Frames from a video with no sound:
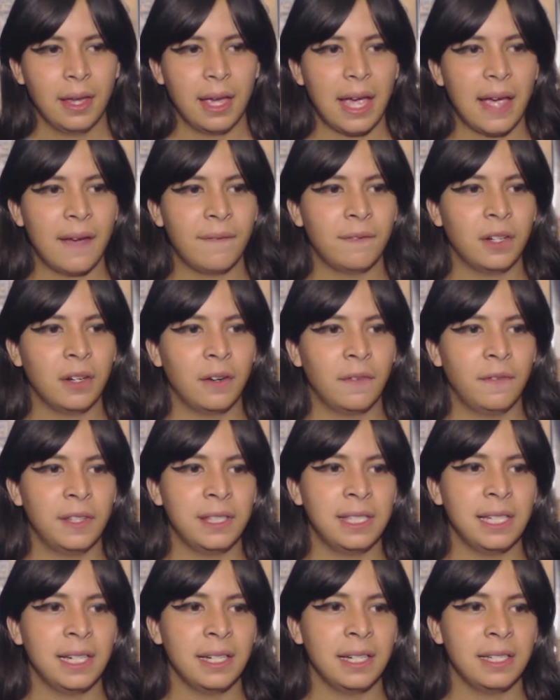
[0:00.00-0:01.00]
After
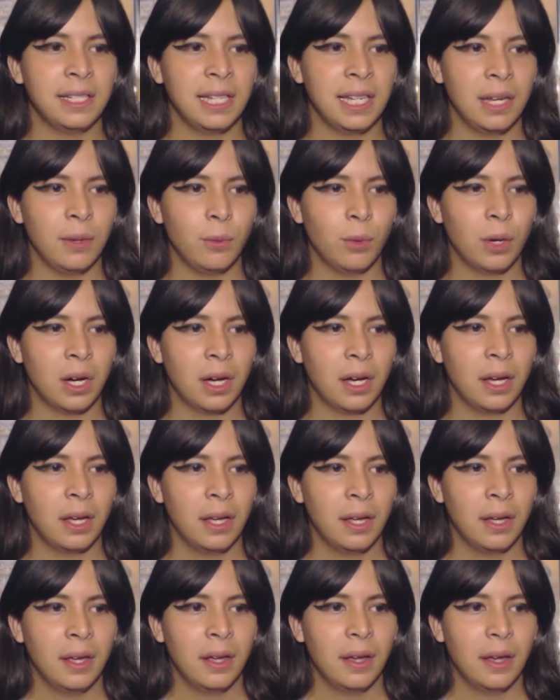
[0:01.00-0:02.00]
visiting Tiwa,
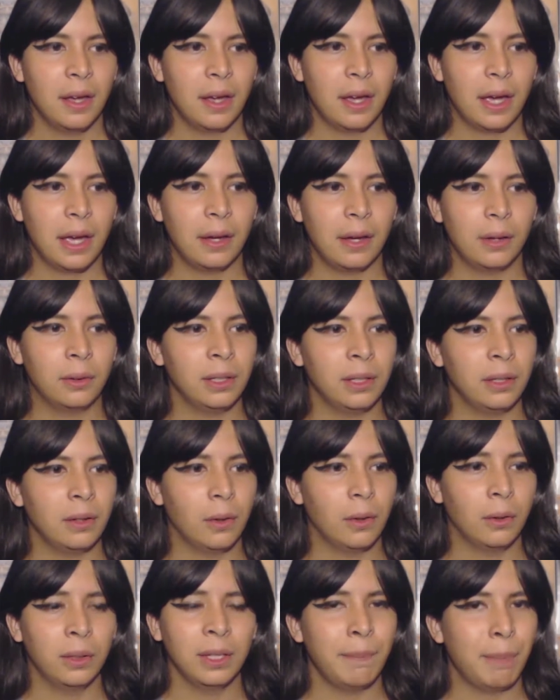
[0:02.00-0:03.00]

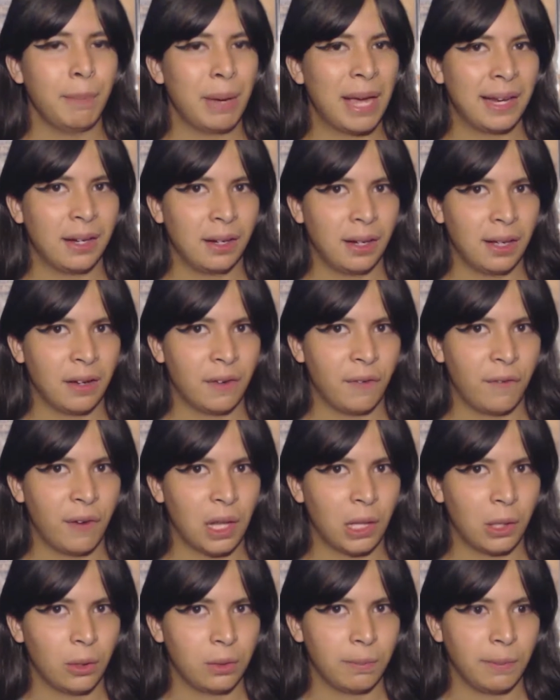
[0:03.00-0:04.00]
only bad luck
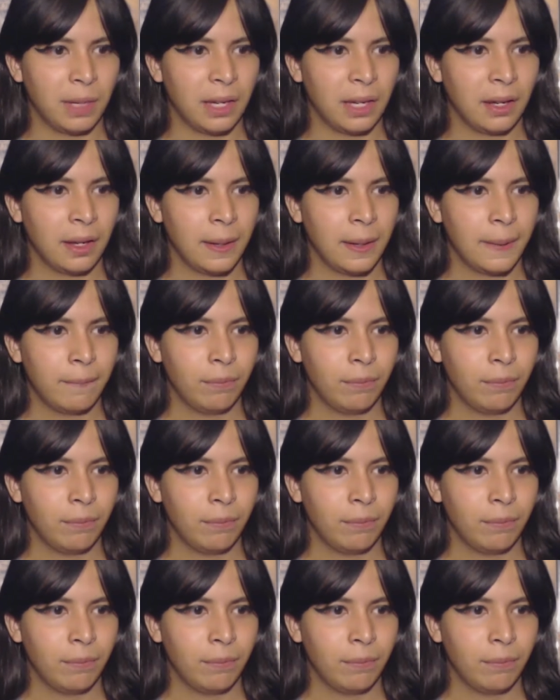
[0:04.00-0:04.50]
followed me.